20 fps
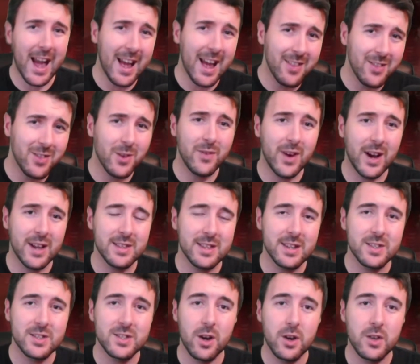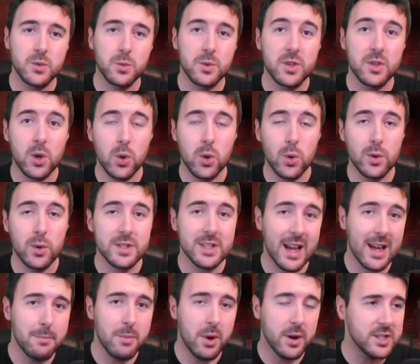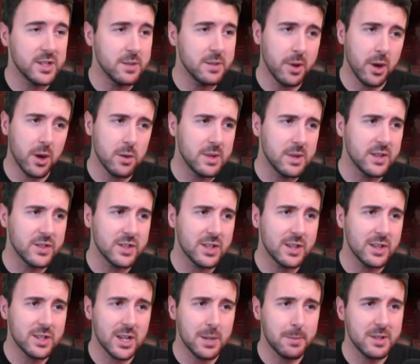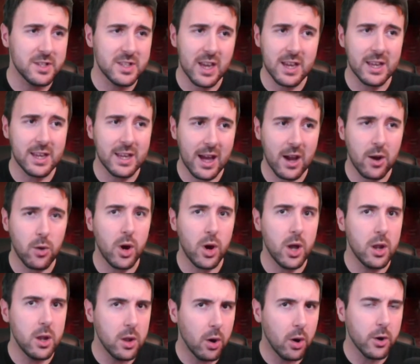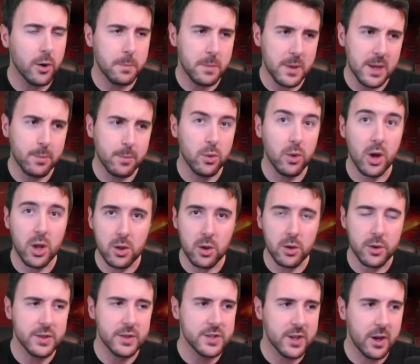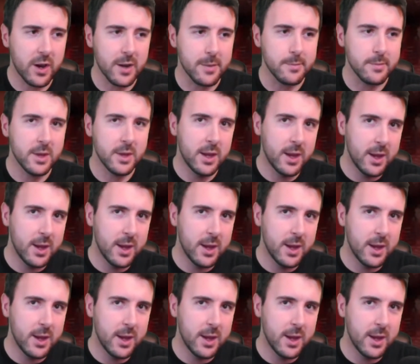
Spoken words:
and the fact that it starts with claws and mighty blow means that it's going to be taking out a lot of people a lot of the time.